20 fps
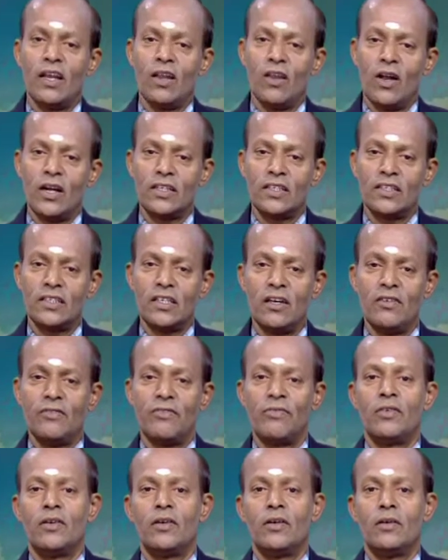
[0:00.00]
a lot of
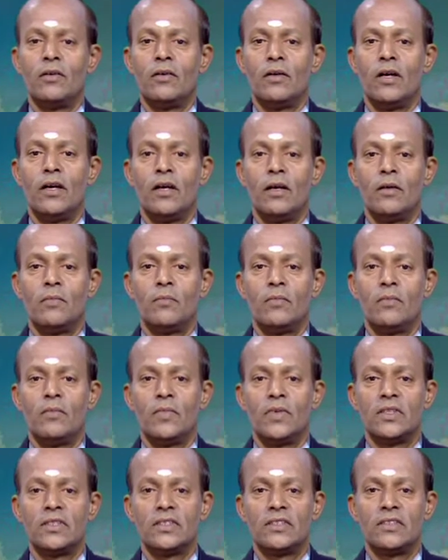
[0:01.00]

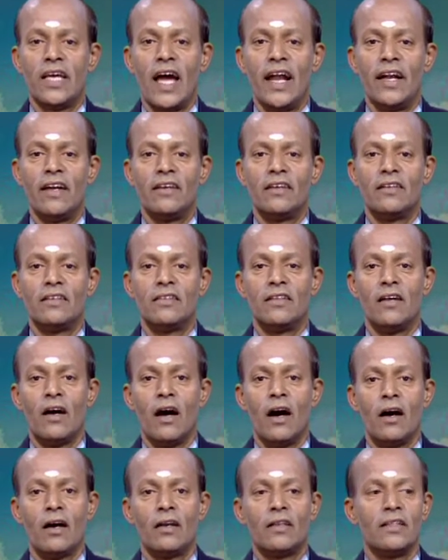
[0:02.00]
sand
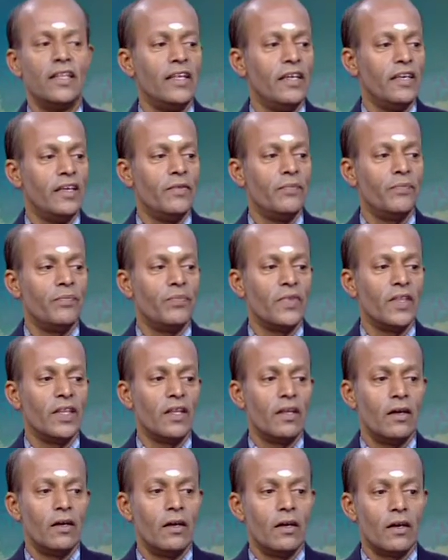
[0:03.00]
or the
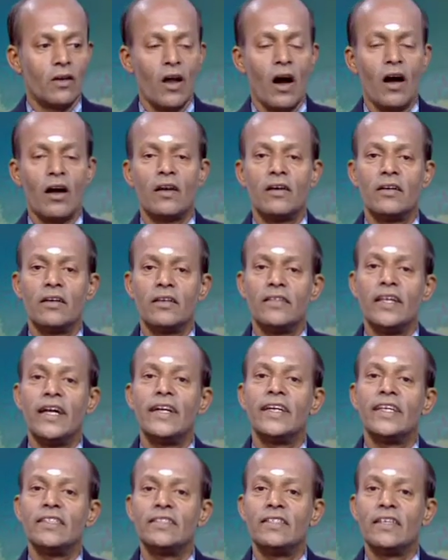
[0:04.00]
rock
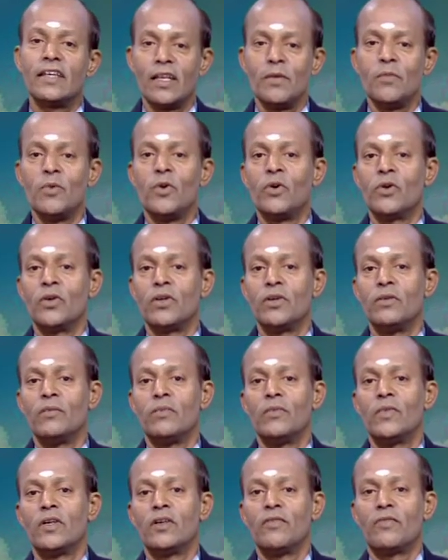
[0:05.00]
that is removed
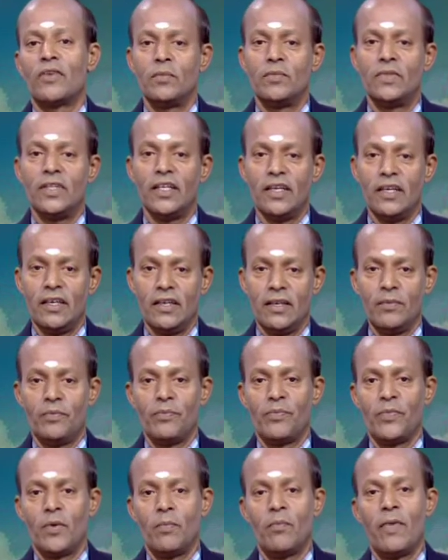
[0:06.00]
from the
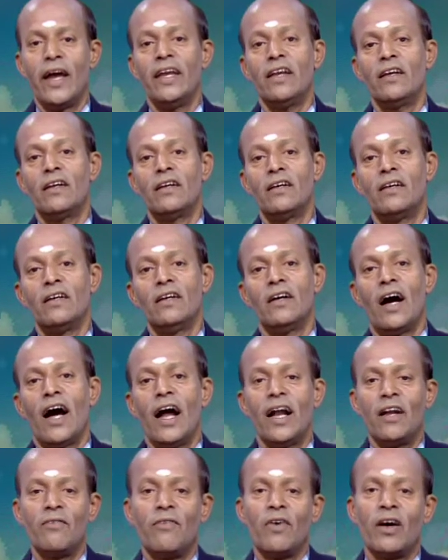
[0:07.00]
mine,
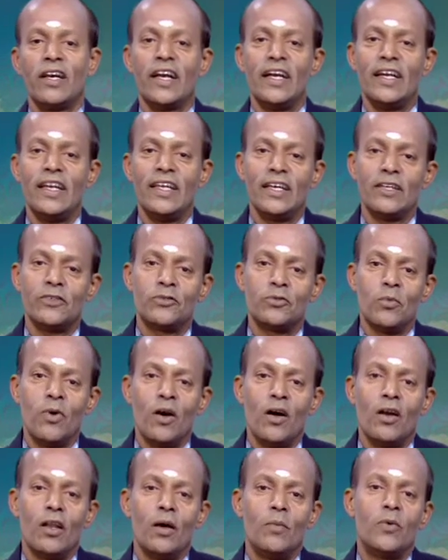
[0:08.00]
and for getting a
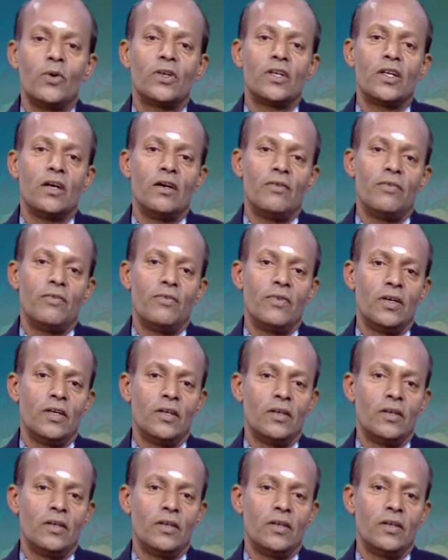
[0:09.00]
small amount of